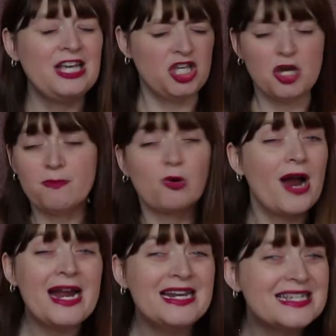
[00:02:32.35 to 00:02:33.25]
Your
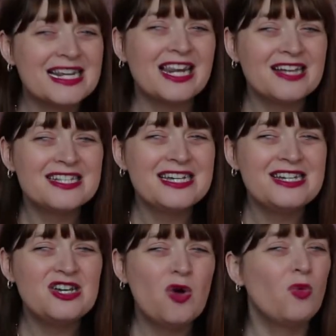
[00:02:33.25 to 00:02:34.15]
brain is
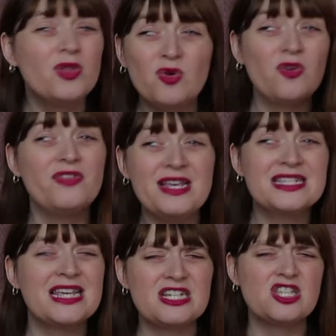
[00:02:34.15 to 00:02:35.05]
cluttered with all of
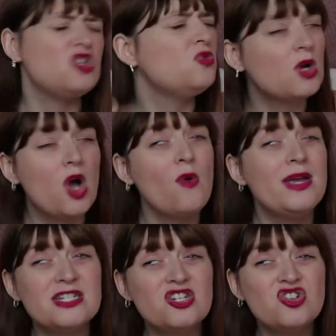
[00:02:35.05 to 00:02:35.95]
these things that you were
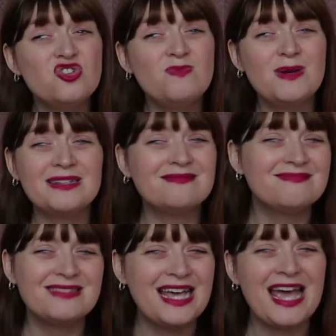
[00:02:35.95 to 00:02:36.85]
going to do, but
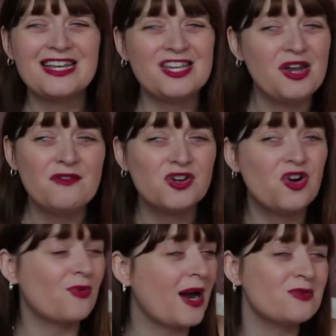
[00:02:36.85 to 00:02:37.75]
heck, you never
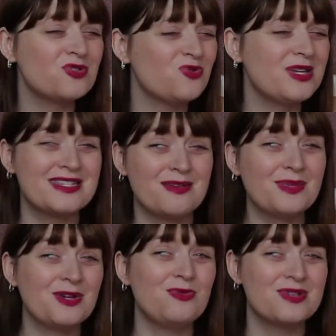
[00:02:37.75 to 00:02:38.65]
got round to it,
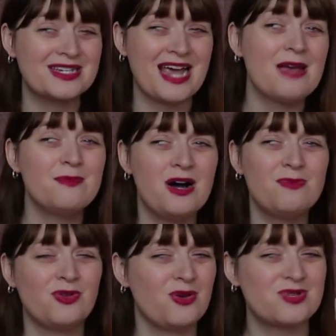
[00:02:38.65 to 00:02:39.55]
something always came
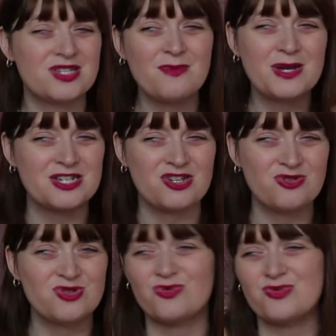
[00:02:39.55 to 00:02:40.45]
up, or there was some
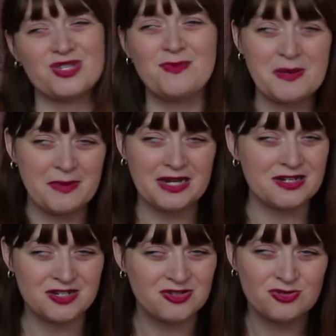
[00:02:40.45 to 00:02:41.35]
excuse, or there was something better
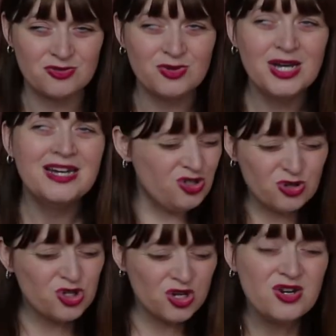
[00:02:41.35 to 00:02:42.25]
to do. You
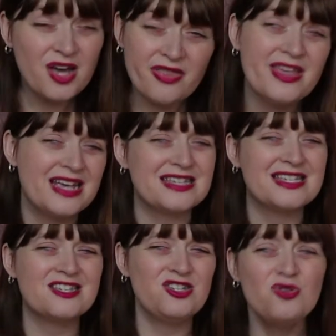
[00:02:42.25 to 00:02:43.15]
should have done
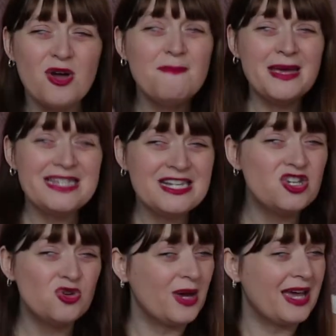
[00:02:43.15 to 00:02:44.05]
this. You committed
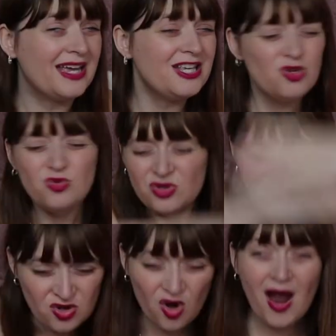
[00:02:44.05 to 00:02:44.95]
to it. You
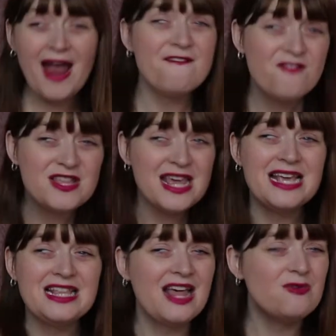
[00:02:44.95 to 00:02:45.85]
got
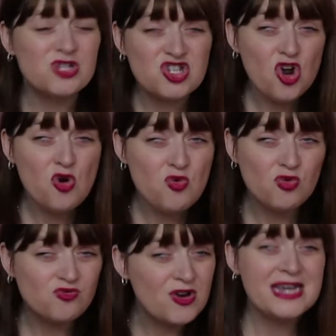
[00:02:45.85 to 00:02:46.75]
everything. There was
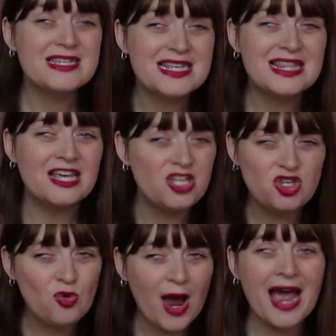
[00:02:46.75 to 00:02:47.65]
no reason
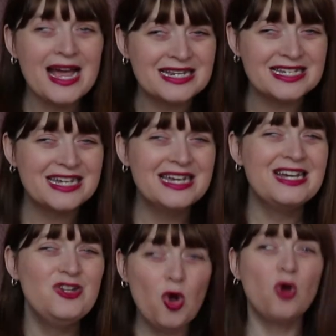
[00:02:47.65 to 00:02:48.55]
that you had
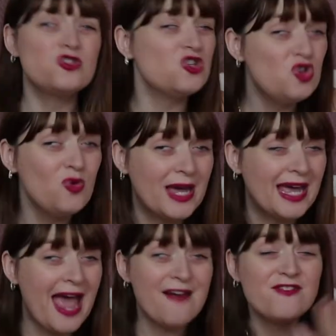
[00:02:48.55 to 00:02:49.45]
not to do
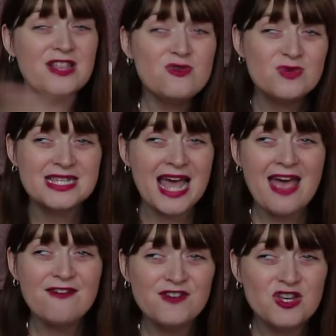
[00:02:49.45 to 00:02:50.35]
it. Everything was
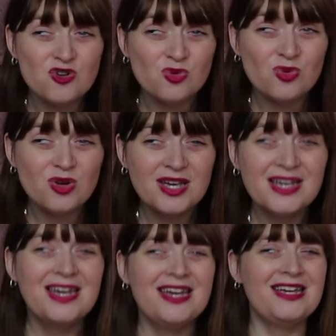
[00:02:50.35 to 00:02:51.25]
there for you.
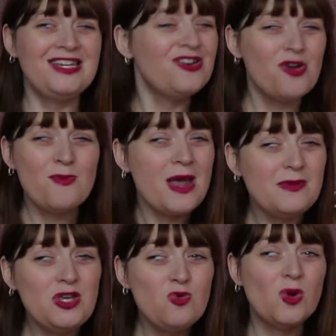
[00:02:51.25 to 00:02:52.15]
You know,
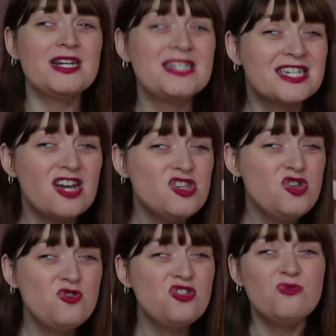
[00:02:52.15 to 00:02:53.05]
maybe you wanted to start
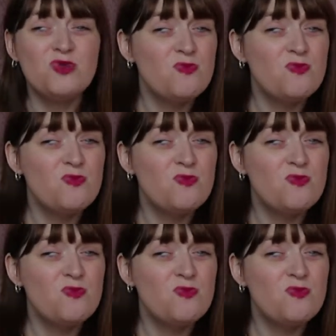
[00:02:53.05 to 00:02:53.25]
YouTube.